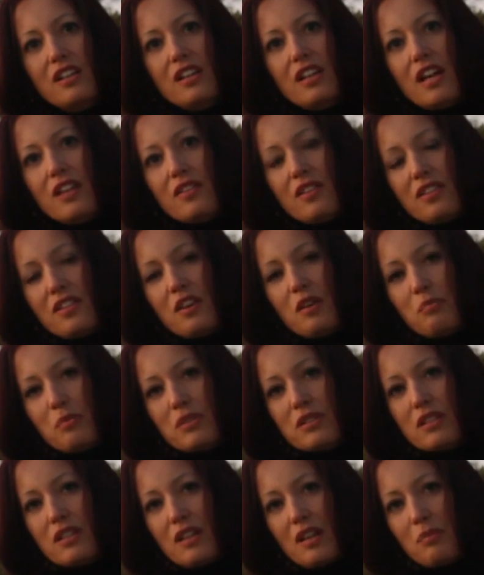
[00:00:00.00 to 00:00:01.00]
and the
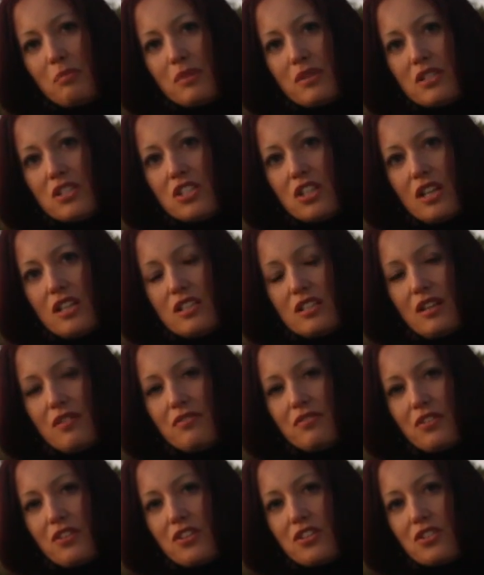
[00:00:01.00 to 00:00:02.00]
therapist can help us change that
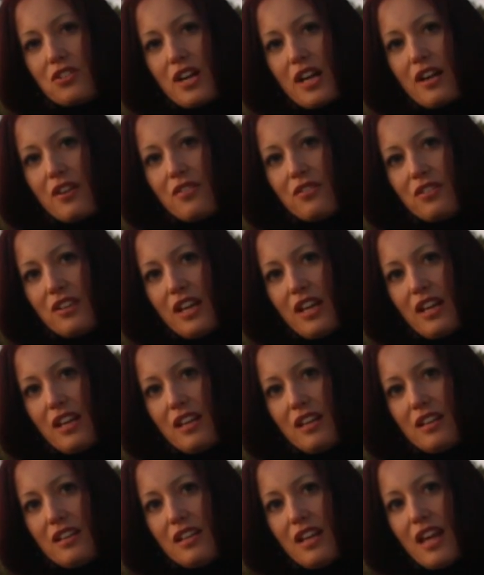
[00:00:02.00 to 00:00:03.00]
furniture out,
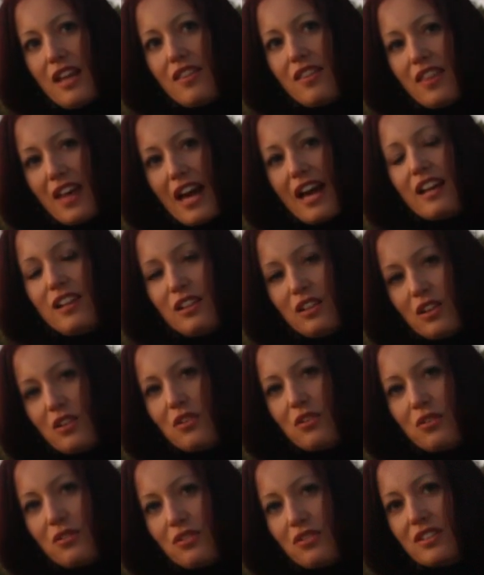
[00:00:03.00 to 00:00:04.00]
and that
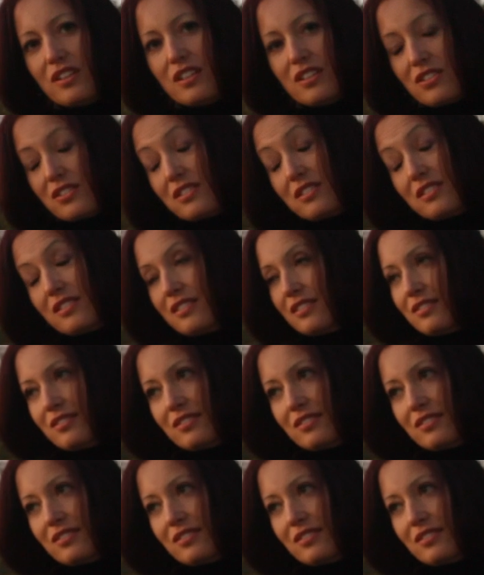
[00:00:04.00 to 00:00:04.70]
alone just